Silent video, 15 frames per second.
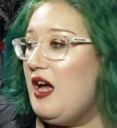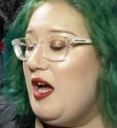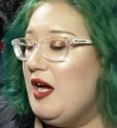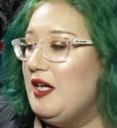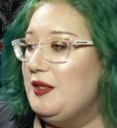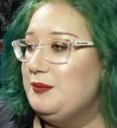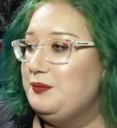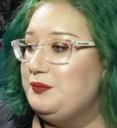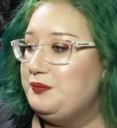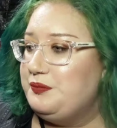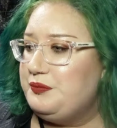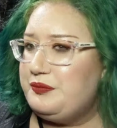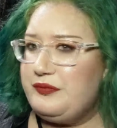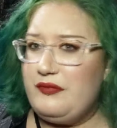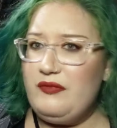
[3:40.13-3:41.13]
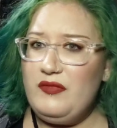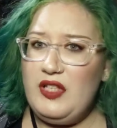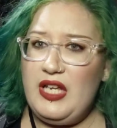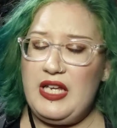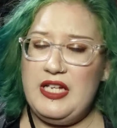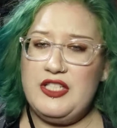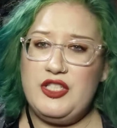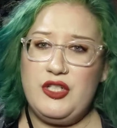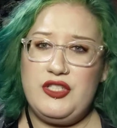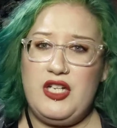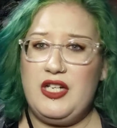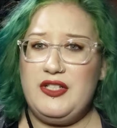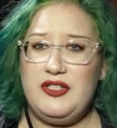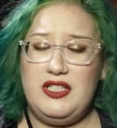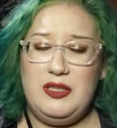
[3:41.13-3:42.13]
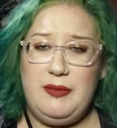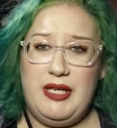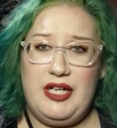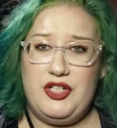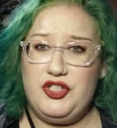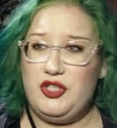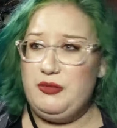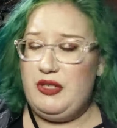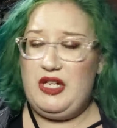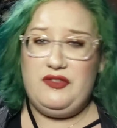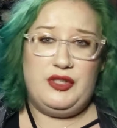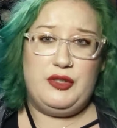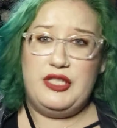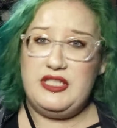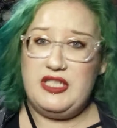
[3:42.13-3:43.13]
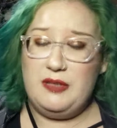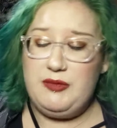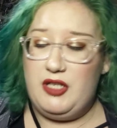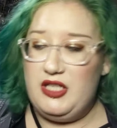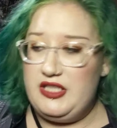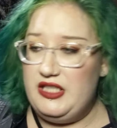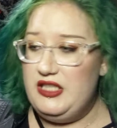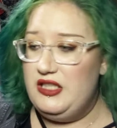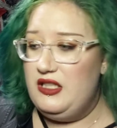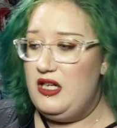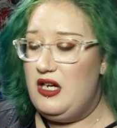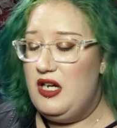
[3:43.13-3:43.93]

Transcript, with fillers: Um, and so I was talking to the manager, and we are having a great time talking.